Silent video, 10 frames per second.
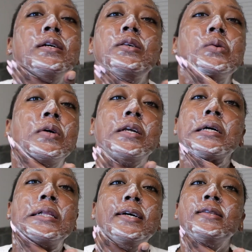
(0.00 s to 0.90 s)
you want to
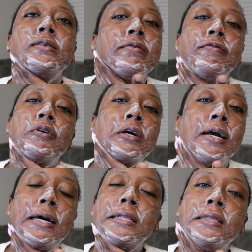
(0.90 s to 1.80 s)
cleanse it for
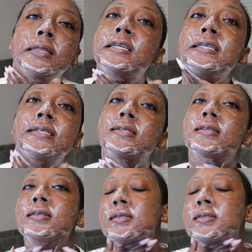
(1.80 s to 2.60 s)
at least